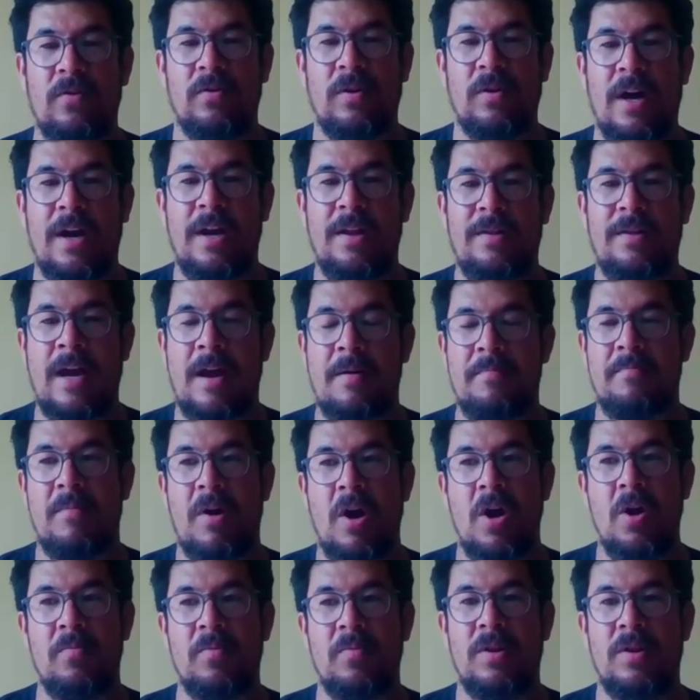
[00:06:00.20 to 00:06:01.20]
like that
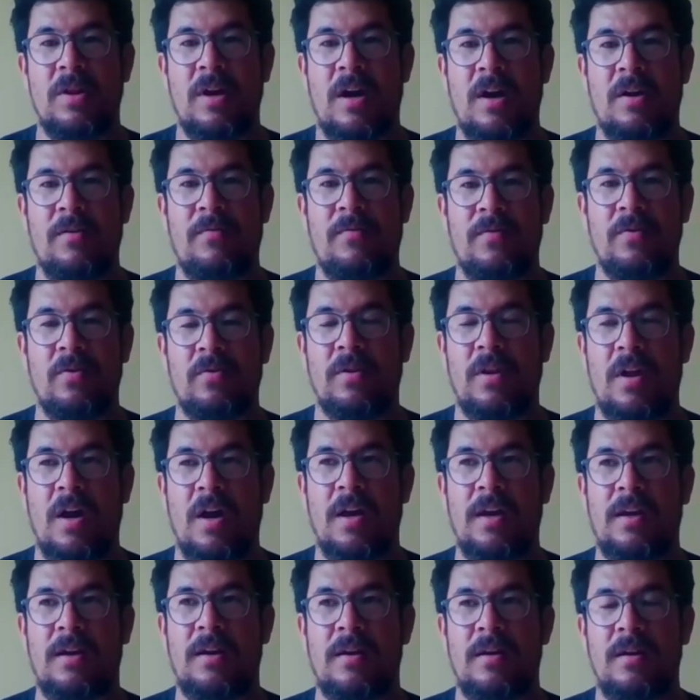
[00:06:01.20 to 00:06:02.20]
moment that I feel
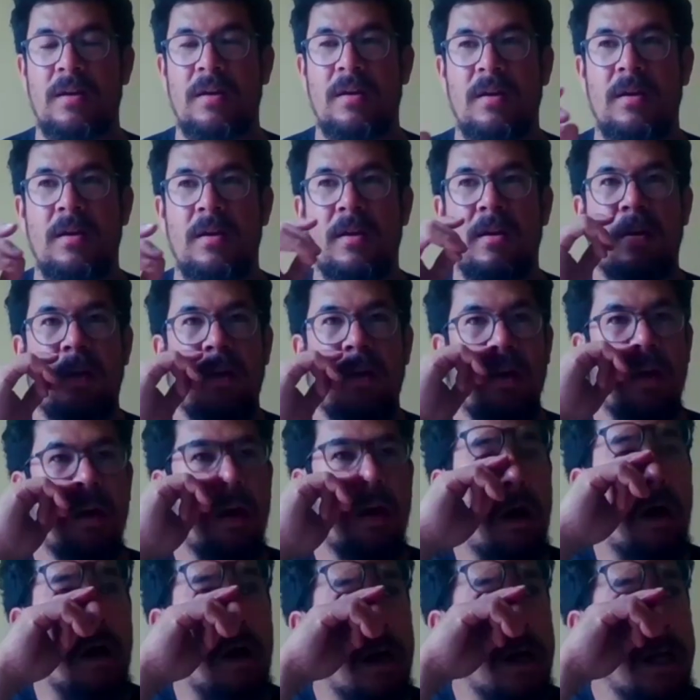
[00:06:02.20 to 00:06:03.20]
like
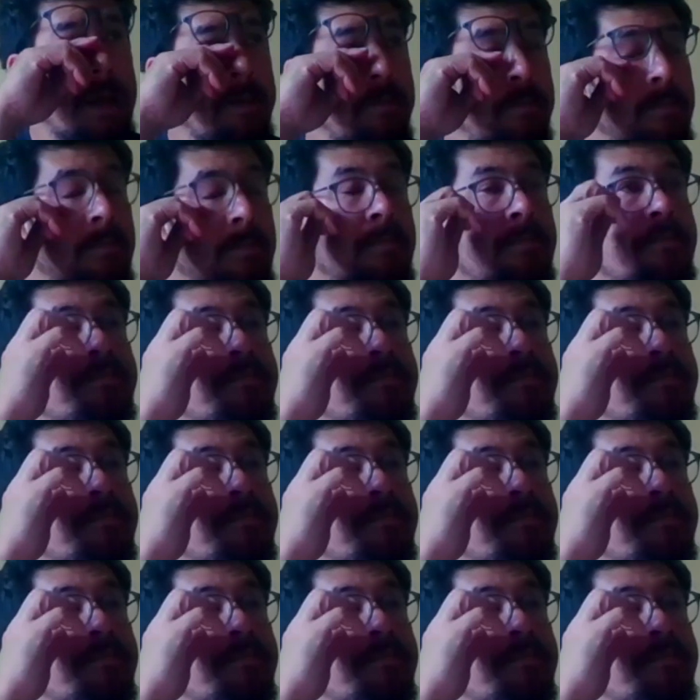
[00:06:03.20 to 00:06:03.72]
I'm